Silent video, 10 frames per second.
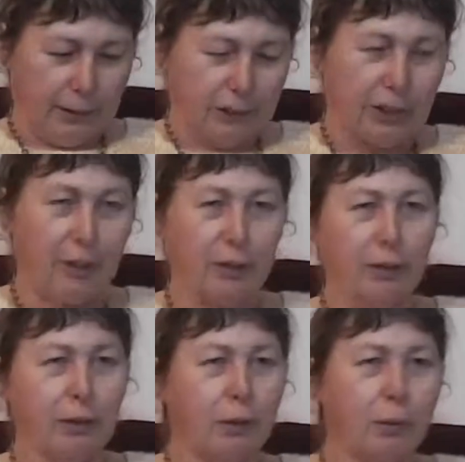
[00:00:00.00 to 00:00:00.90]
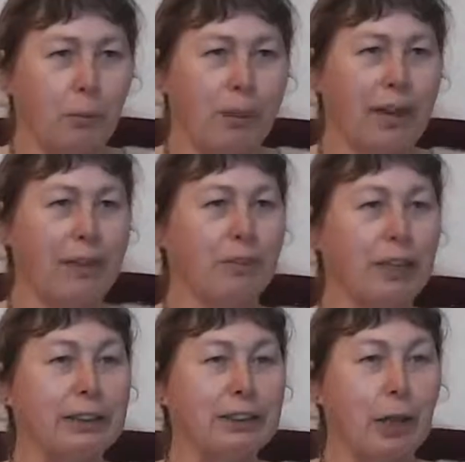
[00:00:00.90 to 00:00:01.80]
So, we gave
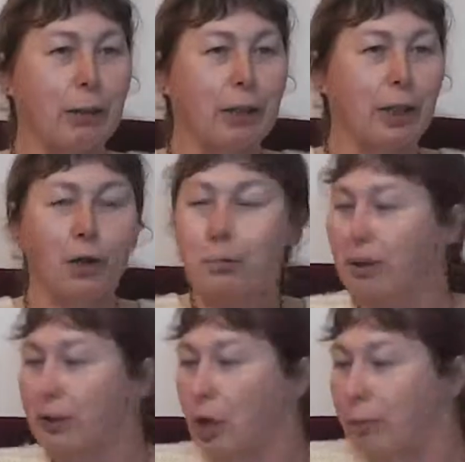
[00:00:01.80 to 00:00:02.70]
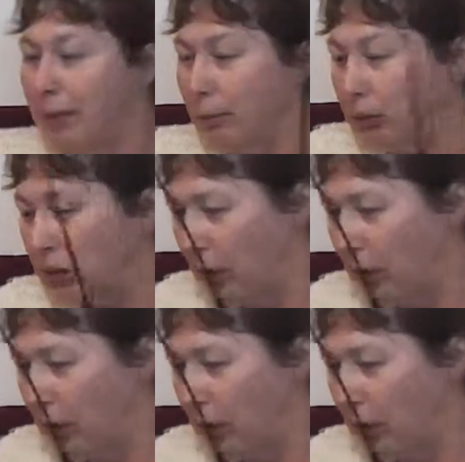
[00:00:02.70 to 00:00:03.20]
Glasgow a go, but nobody was